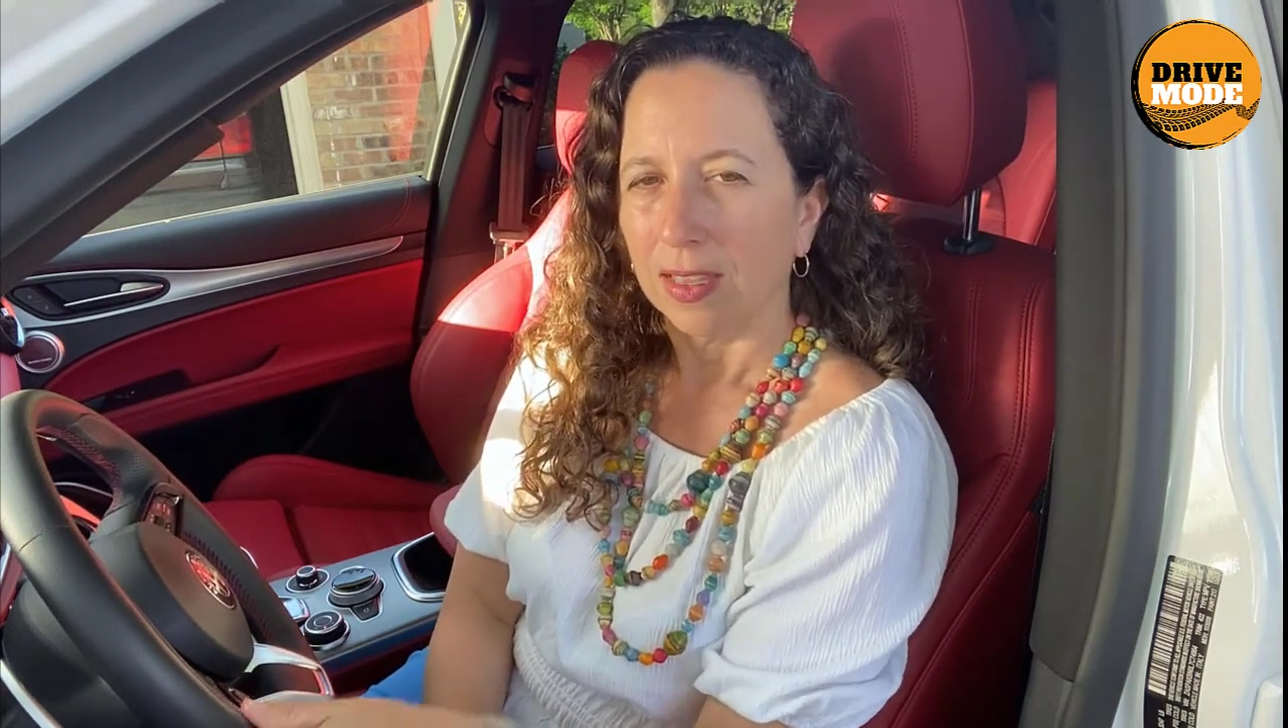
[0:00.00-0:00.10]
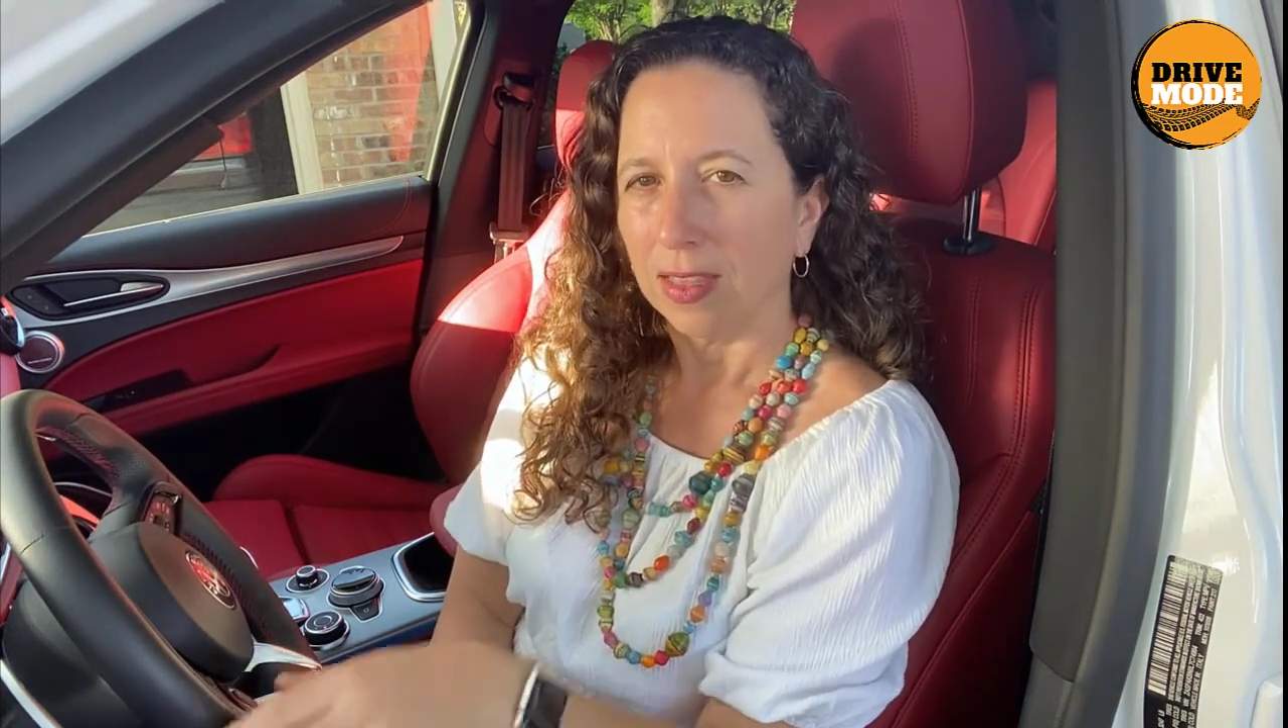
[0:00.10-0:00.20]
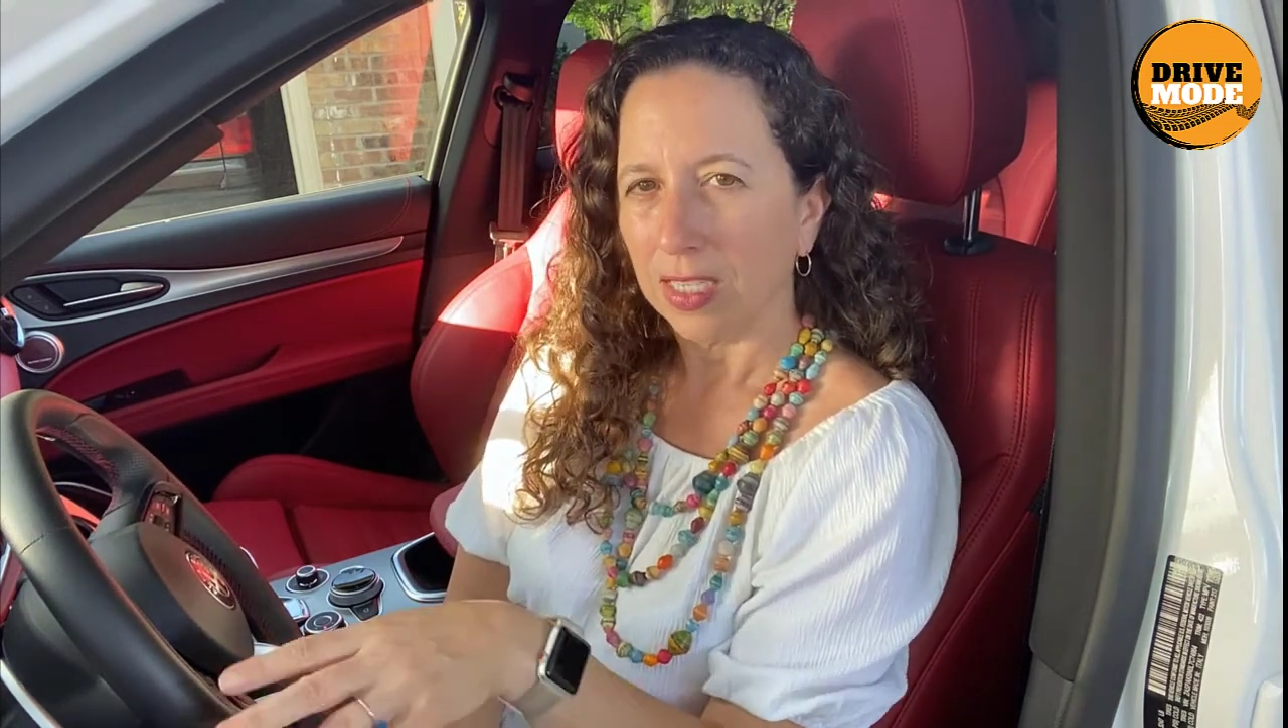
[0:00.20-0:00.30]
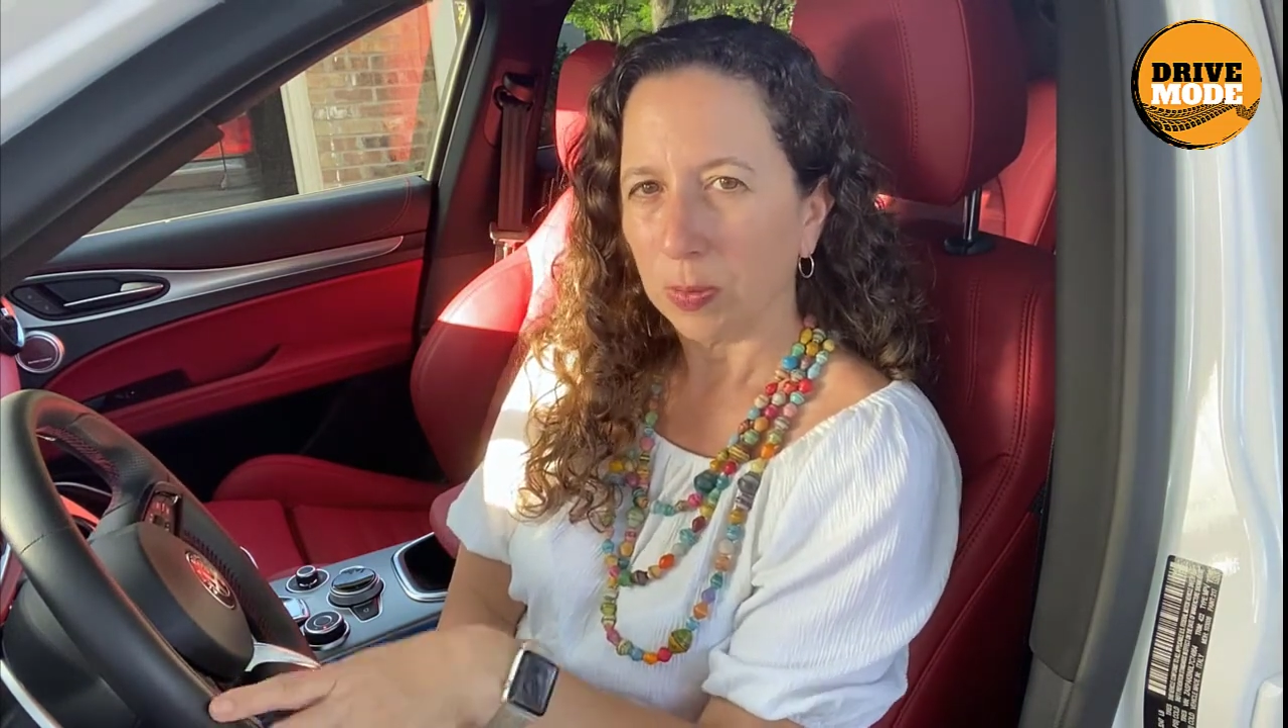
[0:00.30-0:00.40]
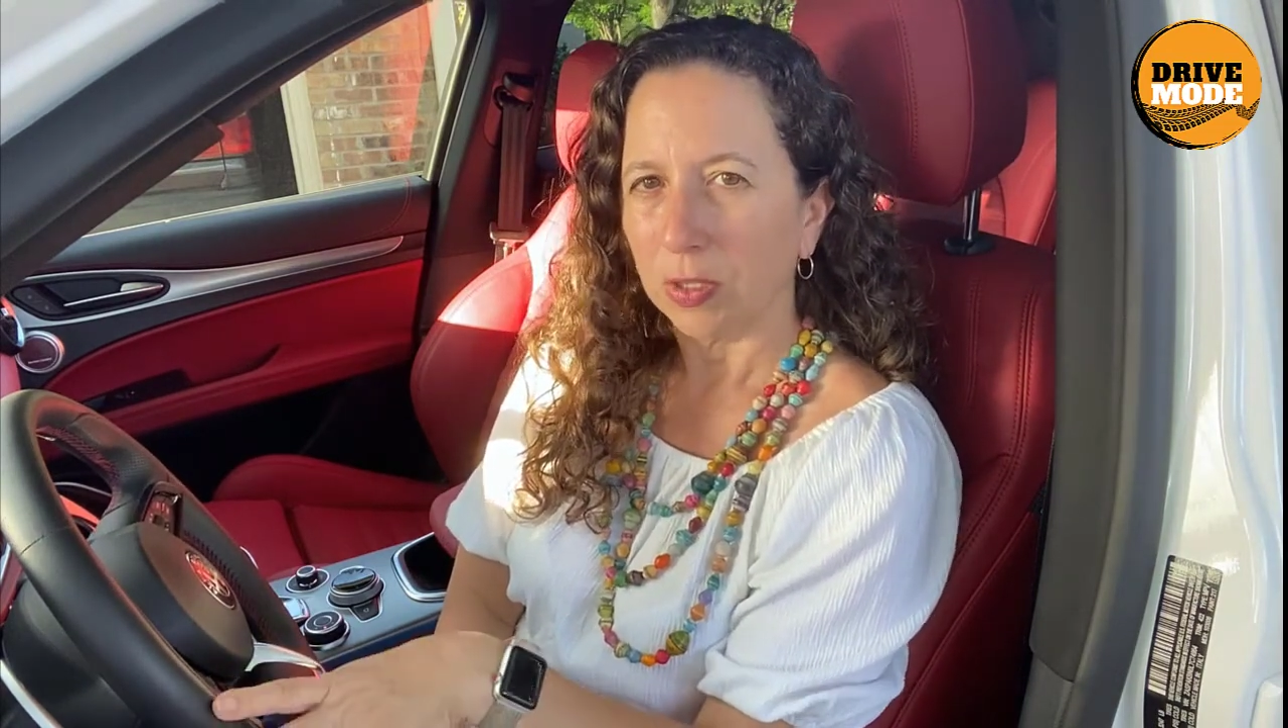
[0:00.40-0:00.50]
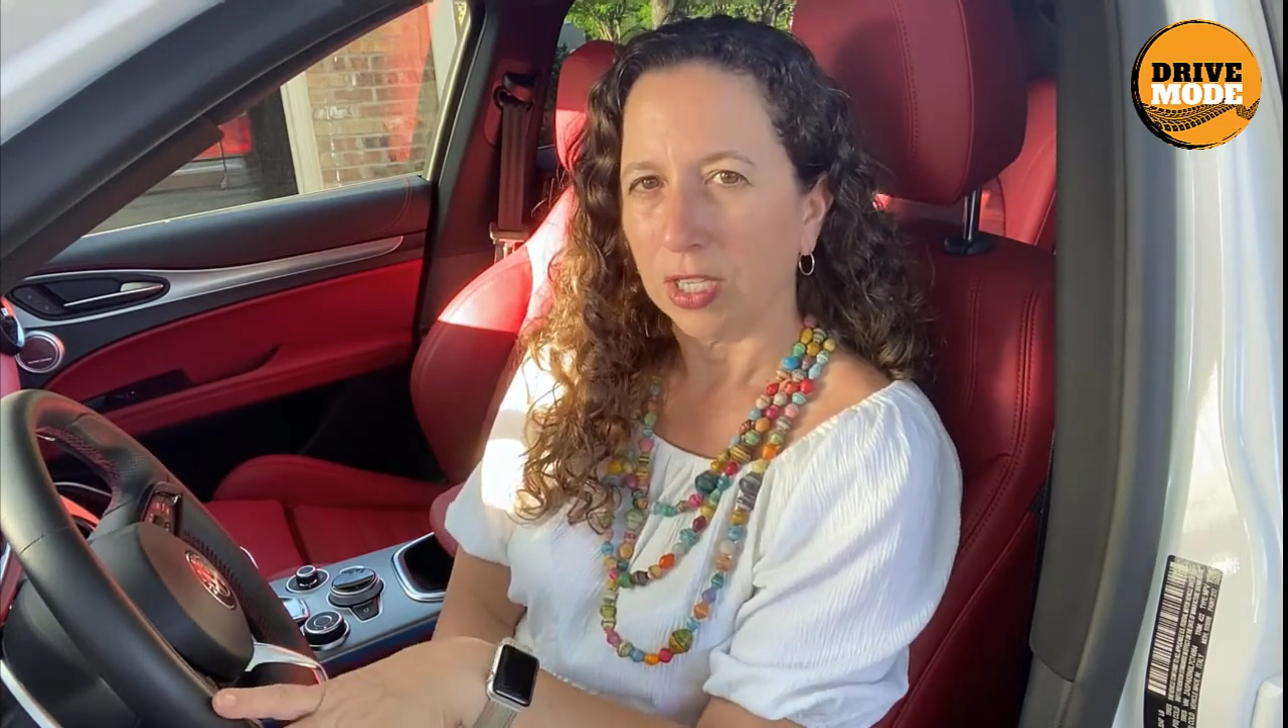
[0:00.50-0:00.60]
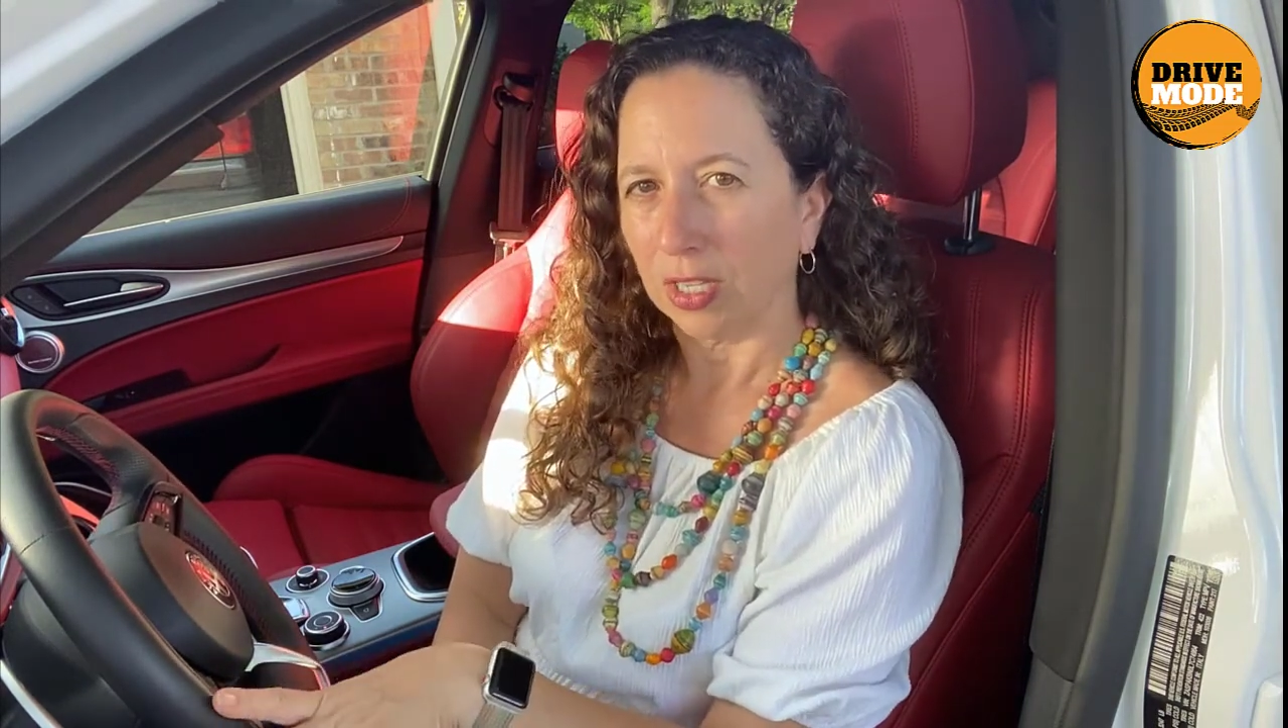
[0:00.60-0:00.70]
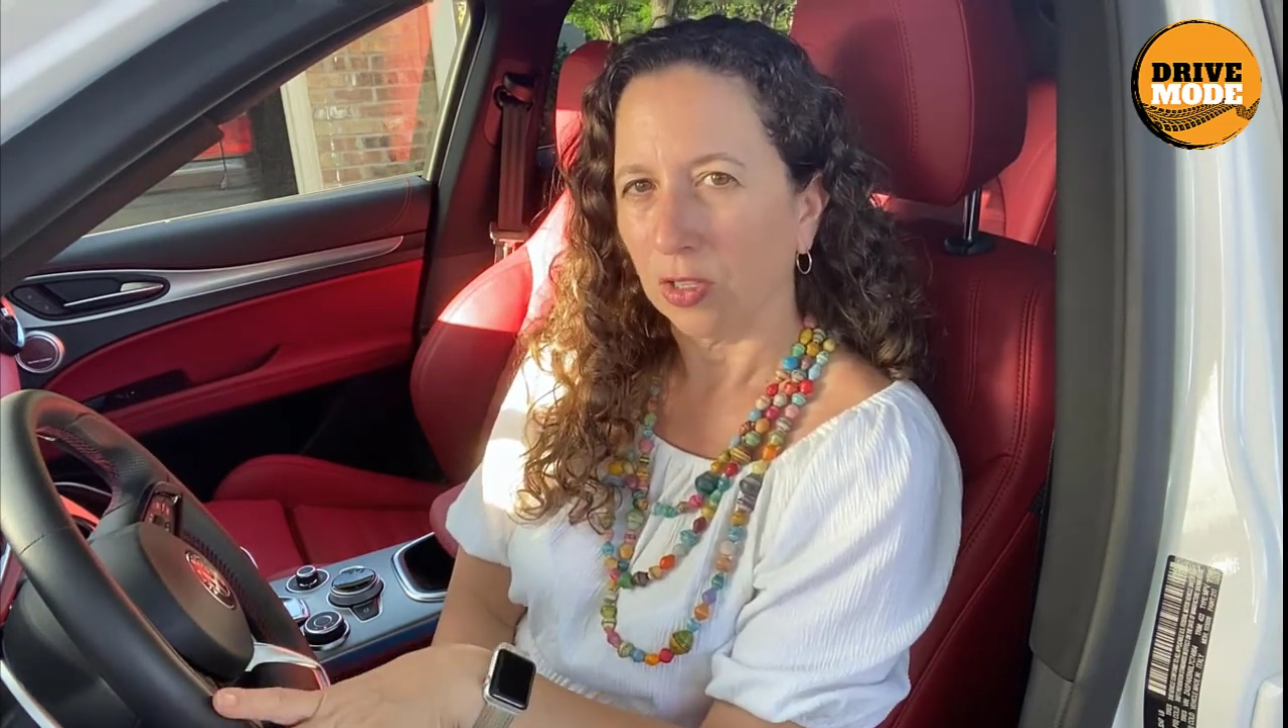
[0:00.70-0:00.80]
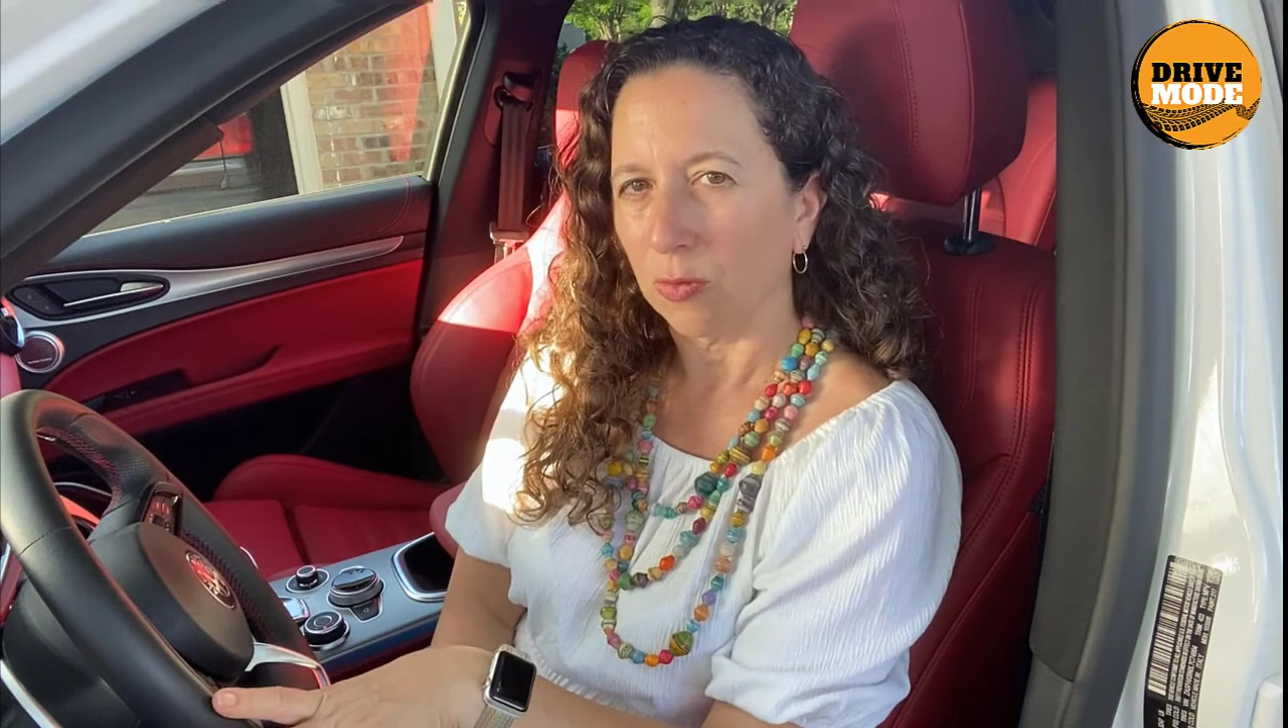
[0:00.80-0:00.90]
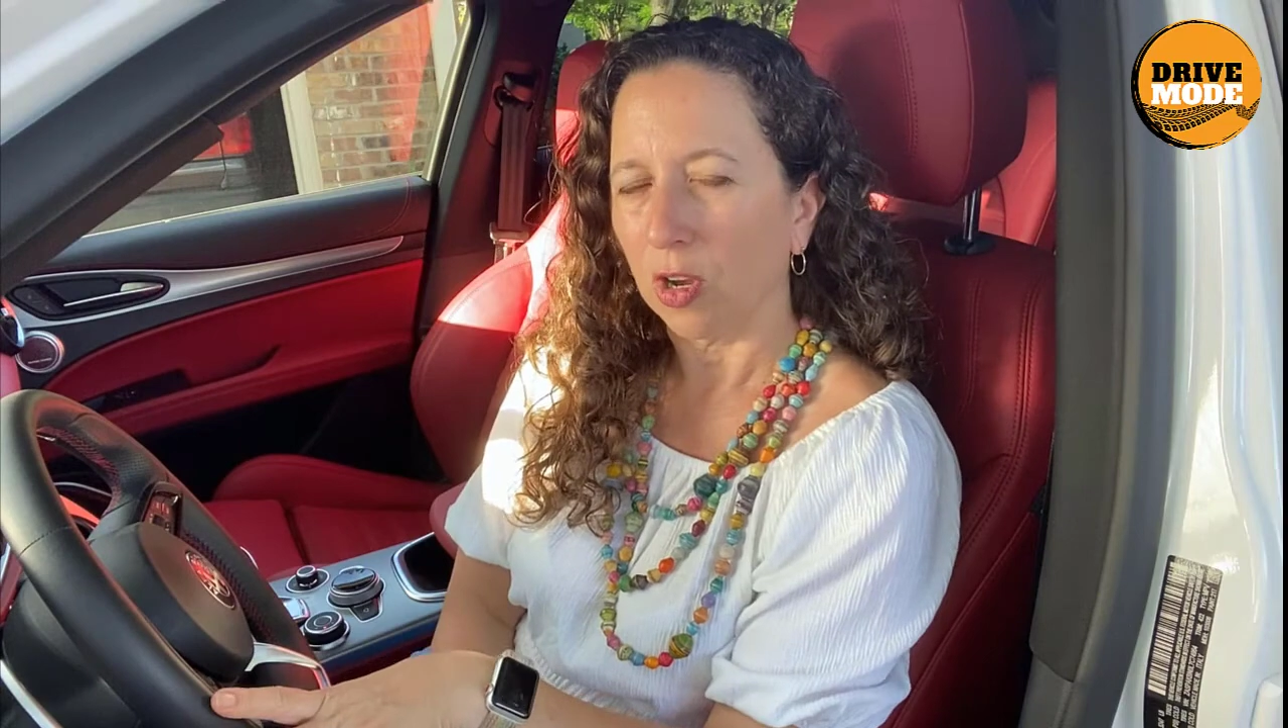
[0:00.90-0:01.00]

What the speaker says: This particular